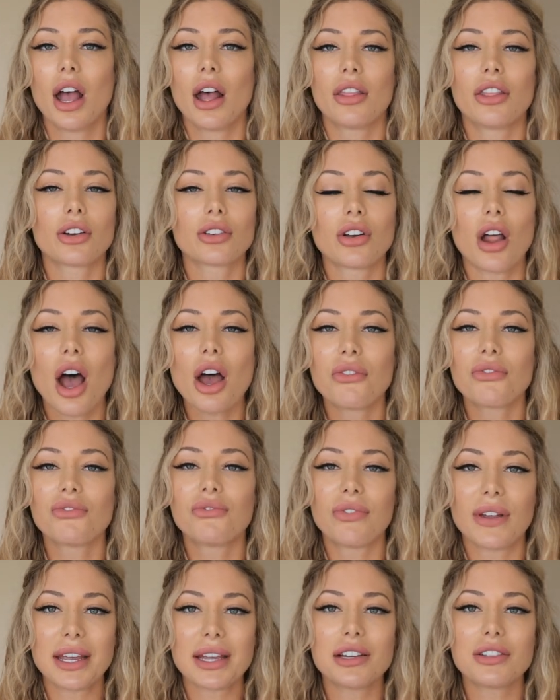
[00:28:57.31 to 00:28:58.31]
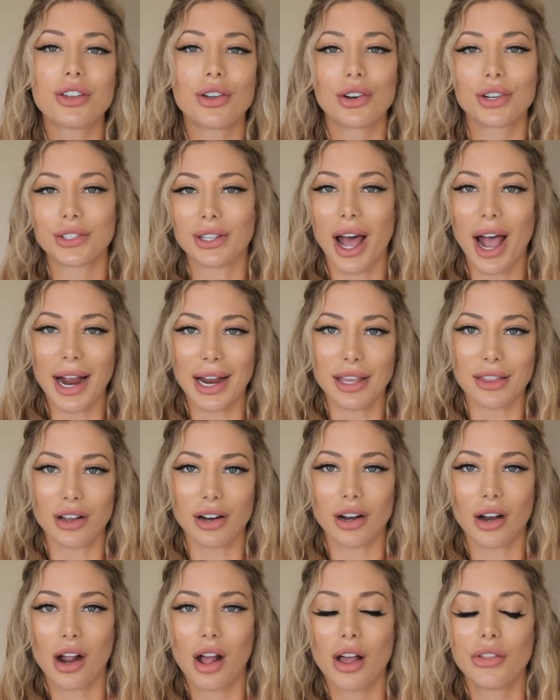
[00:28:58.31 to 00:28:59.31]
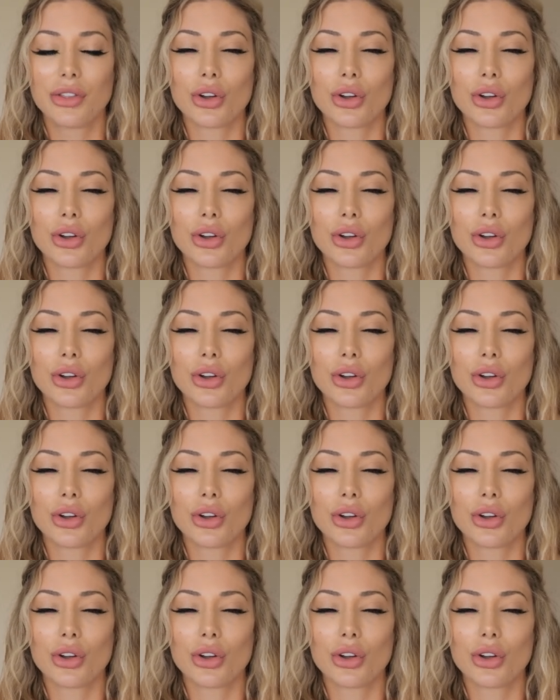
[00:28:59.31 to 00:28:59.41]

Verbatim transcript: they're not failures either.